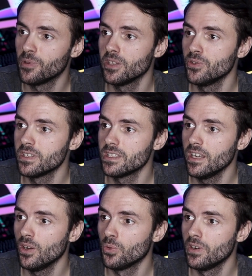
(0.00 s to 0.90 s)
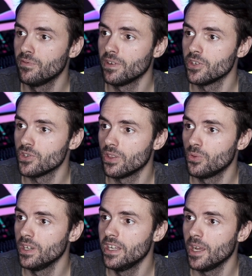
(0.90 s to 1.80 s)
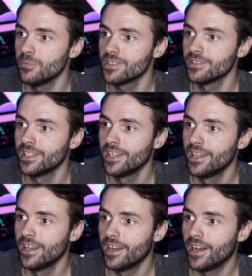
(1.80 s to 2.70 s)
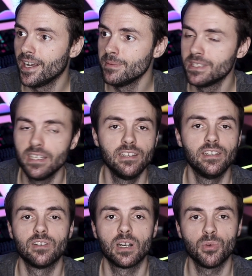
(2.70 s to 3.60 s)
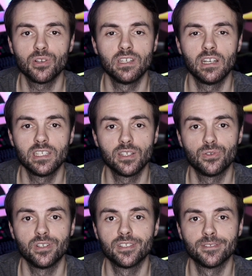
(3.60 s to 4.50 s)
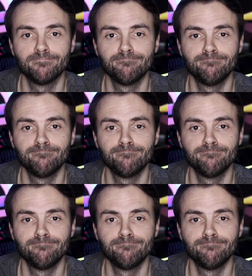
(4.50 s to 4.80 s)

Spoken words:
While USA already finished the 3 games, I'm sitting here unboxing accessories.